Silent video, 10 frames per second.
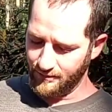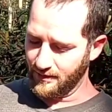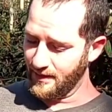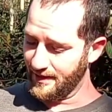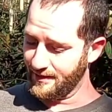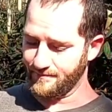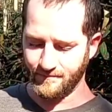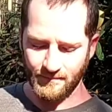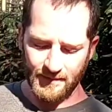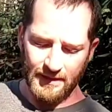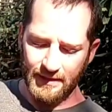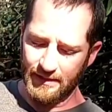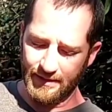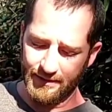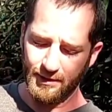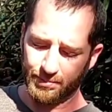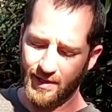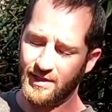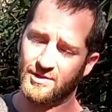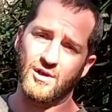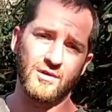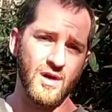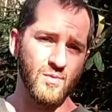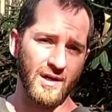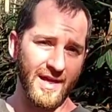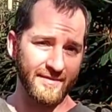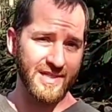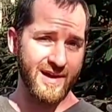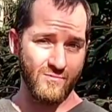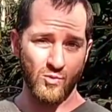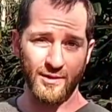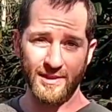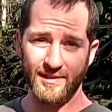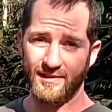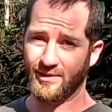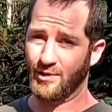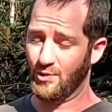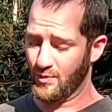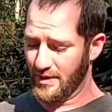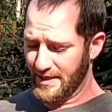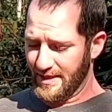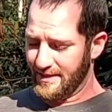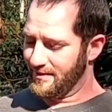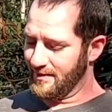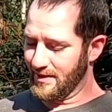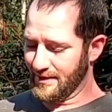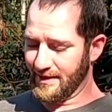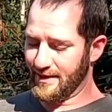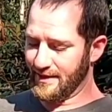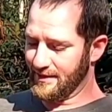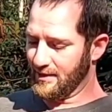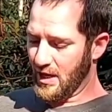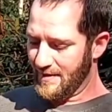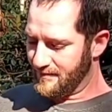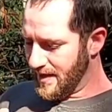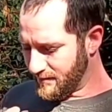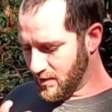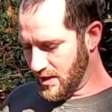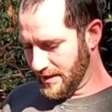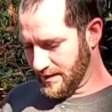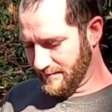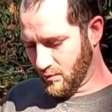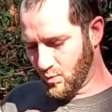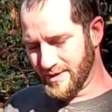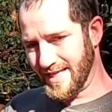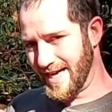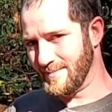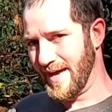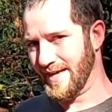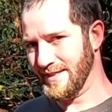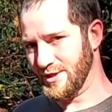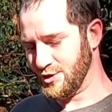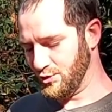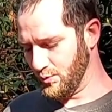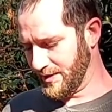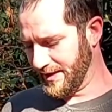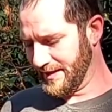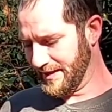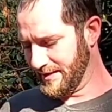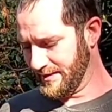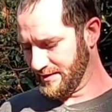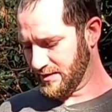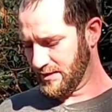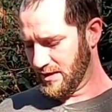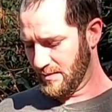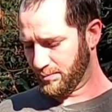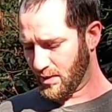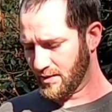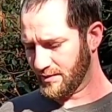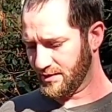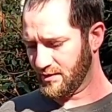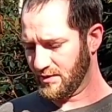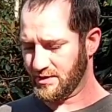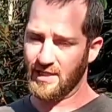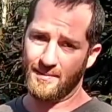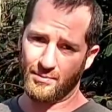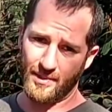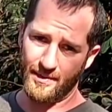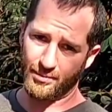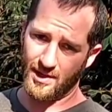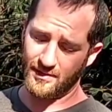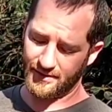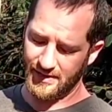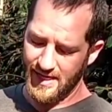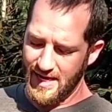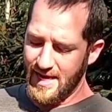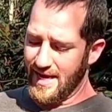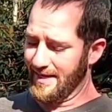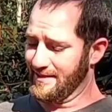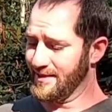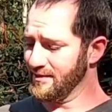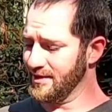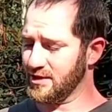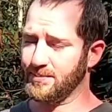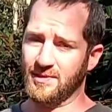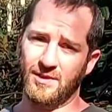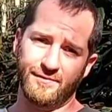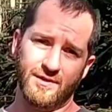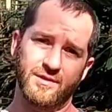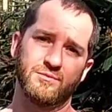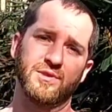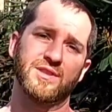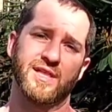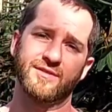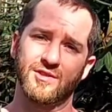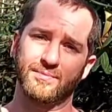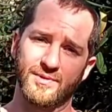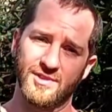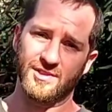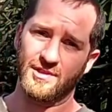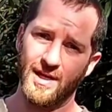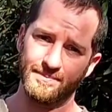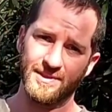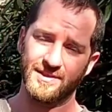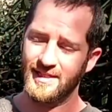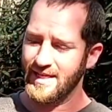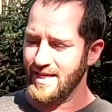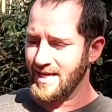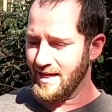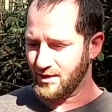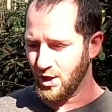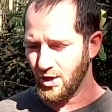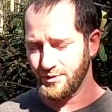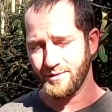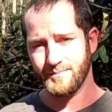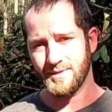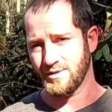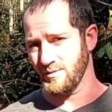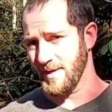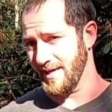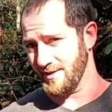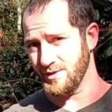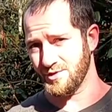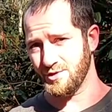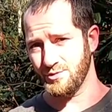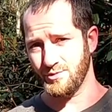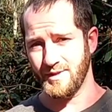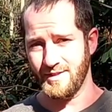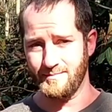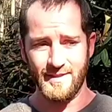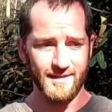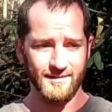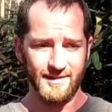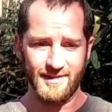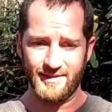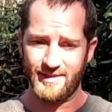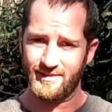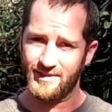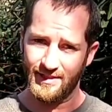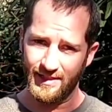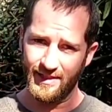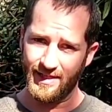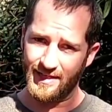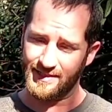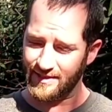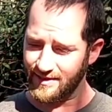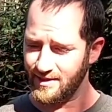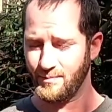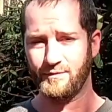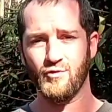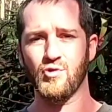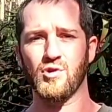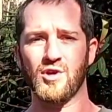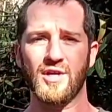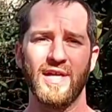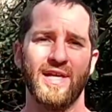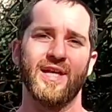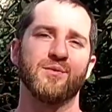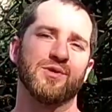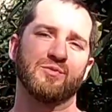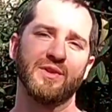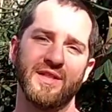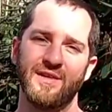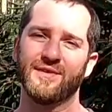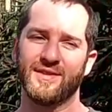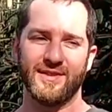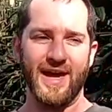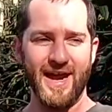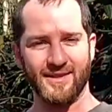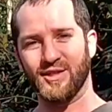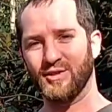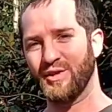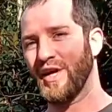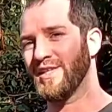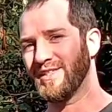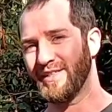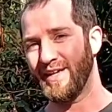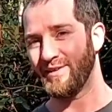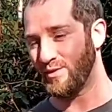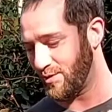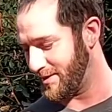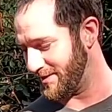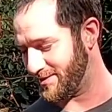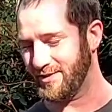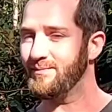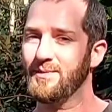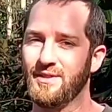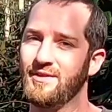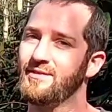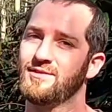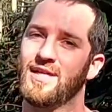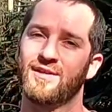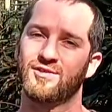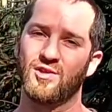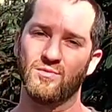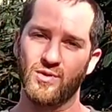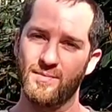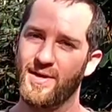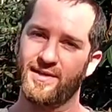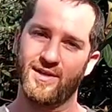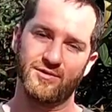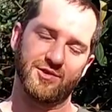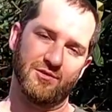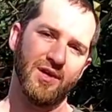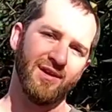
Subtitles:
like it. These products all come with a lifetime warranty, so again, I've never, except for one time, had an issue with any of these products here, the Sniper brand products. And dealing specifically with Texas Precision Optics, I called them, told them I had an issue. Immediately they said send it in. I sent it in before it was really even at their location. They had already sent me the exact scope right back out. So